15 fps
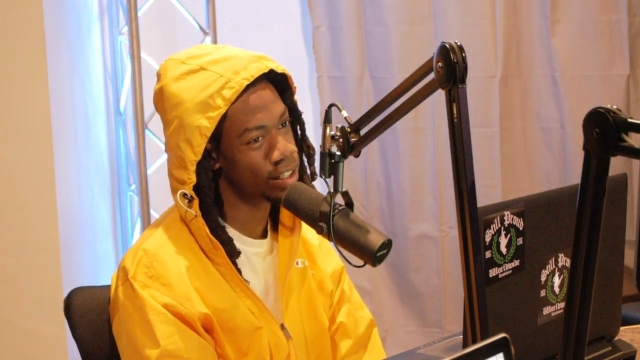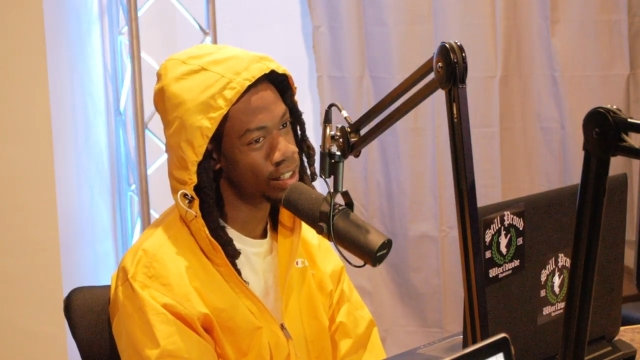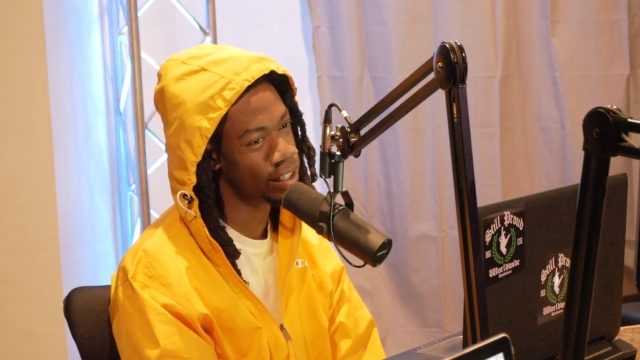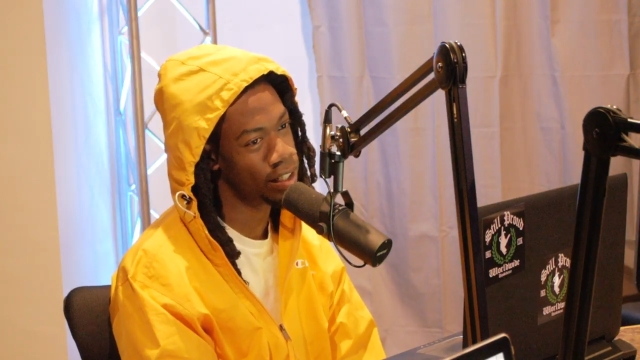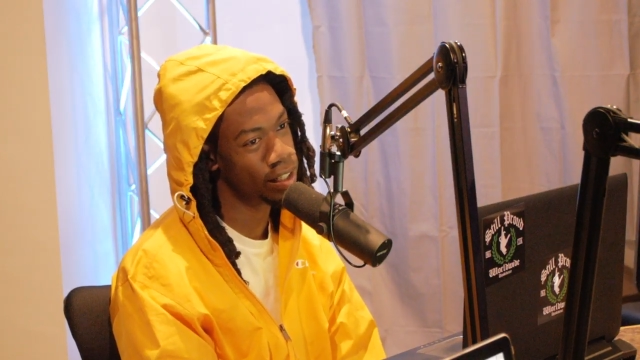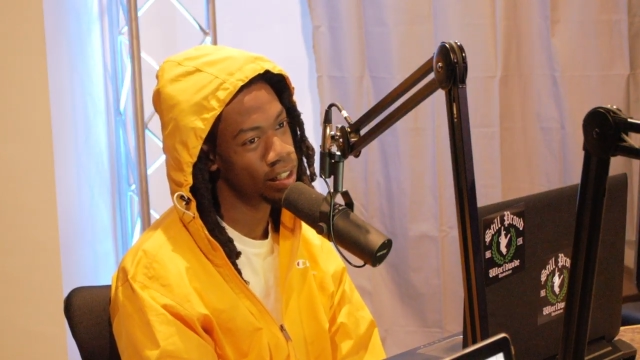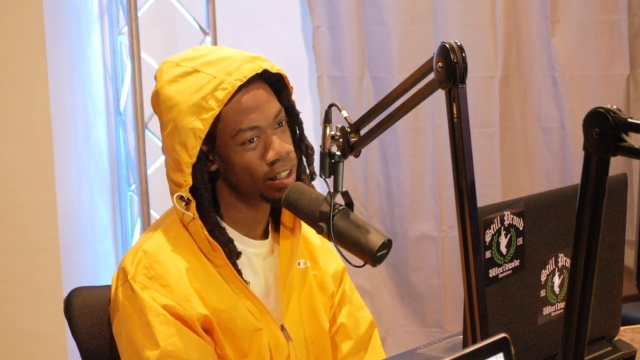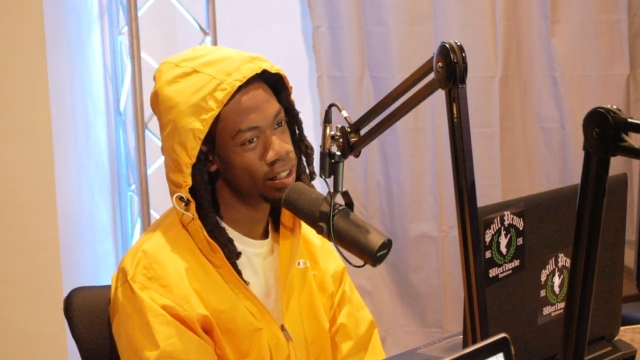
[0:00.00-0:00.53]

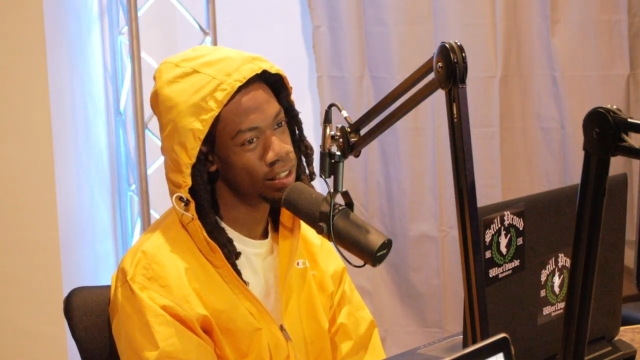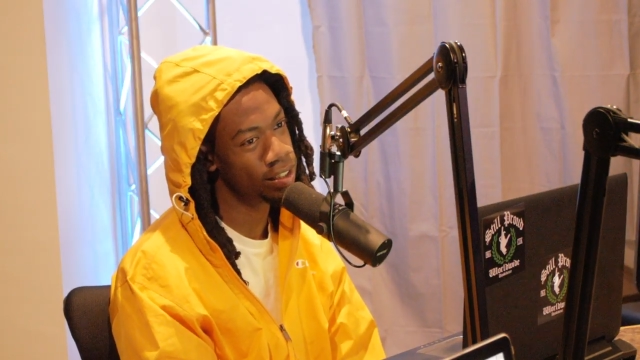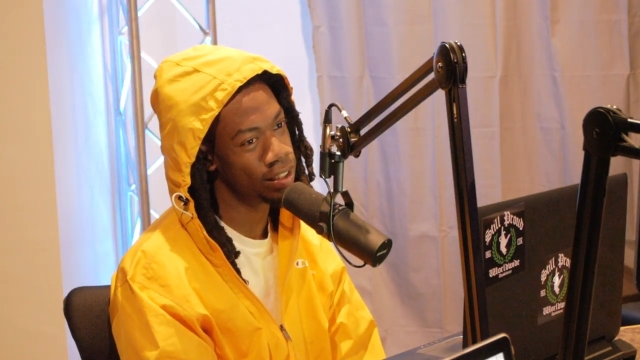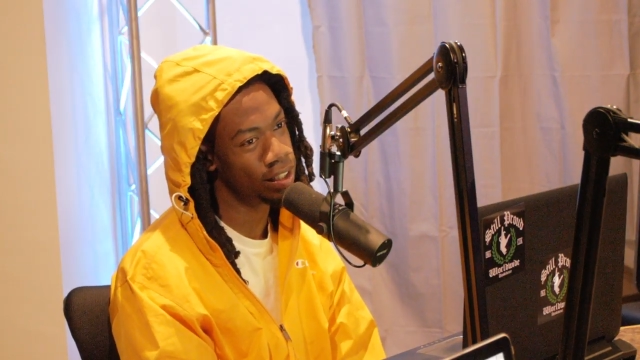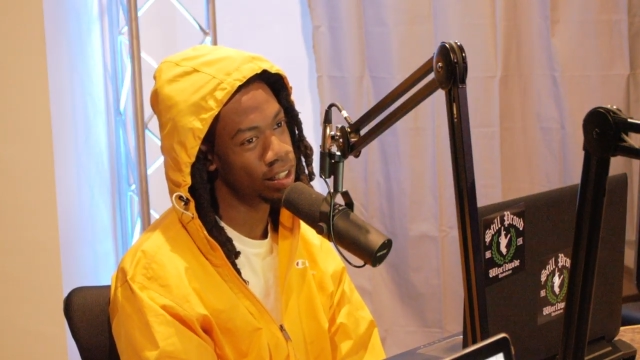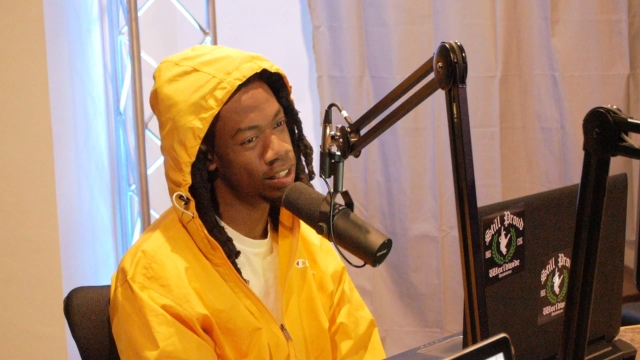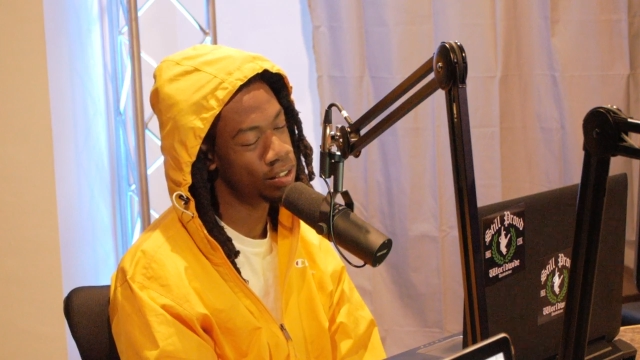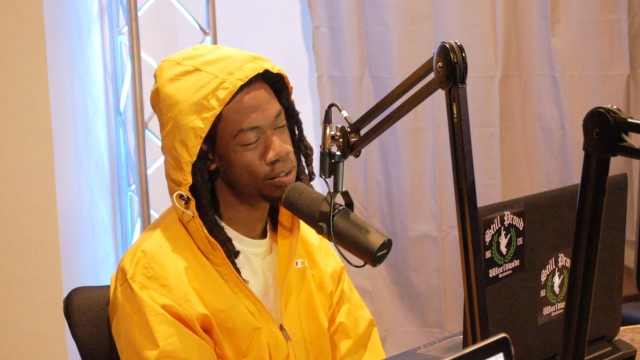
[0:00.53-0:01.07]
did
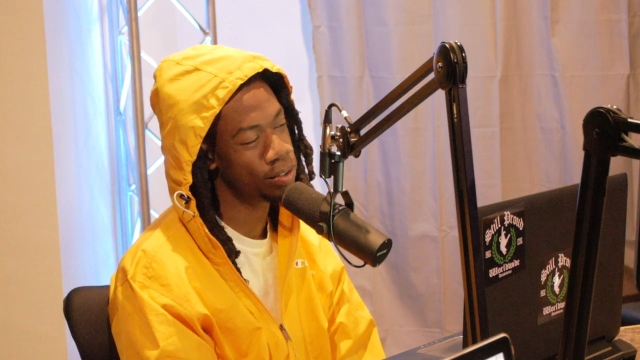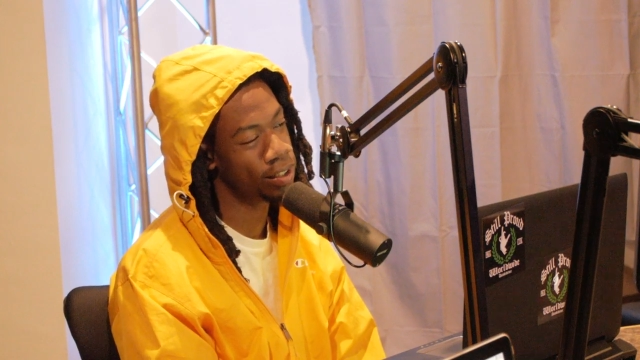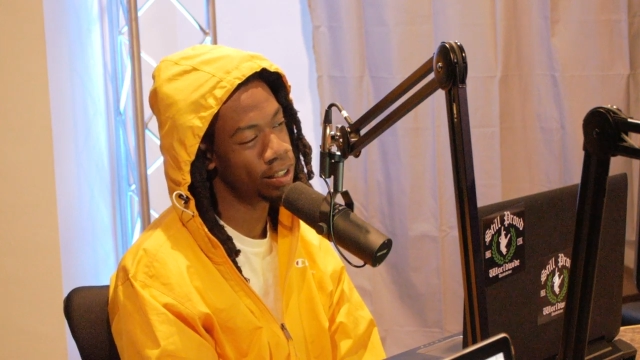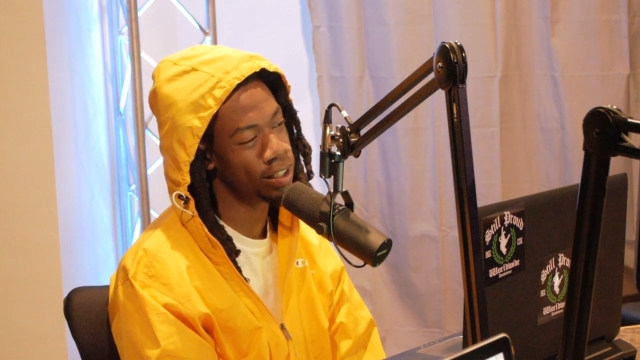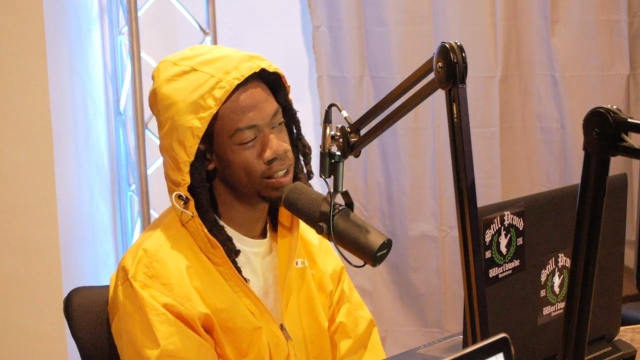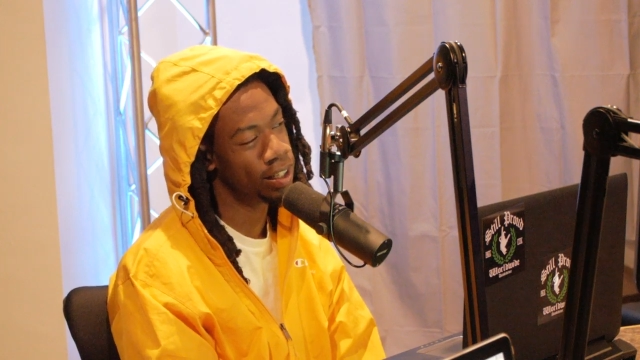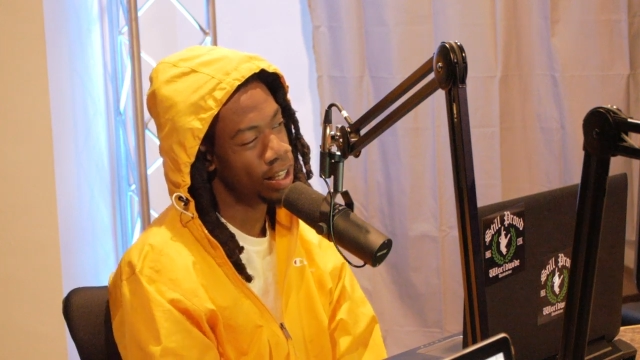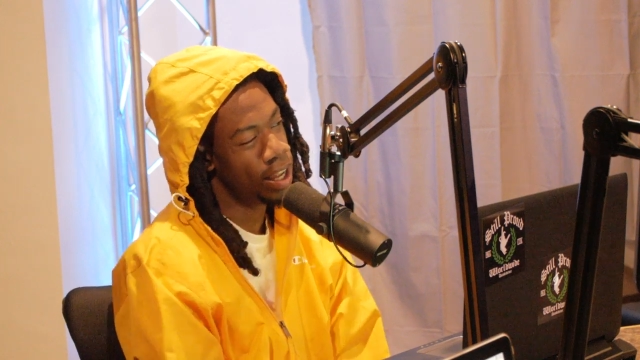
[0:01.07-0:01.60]
to get to
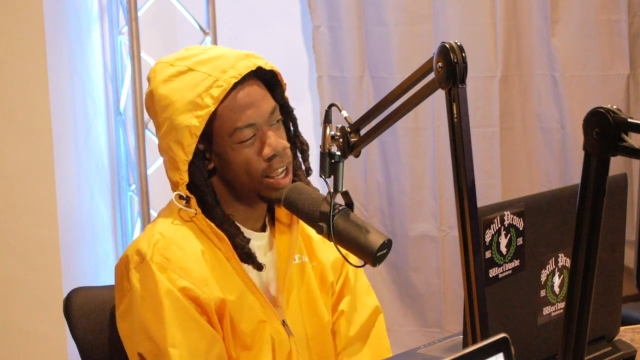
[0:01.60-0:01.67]
it.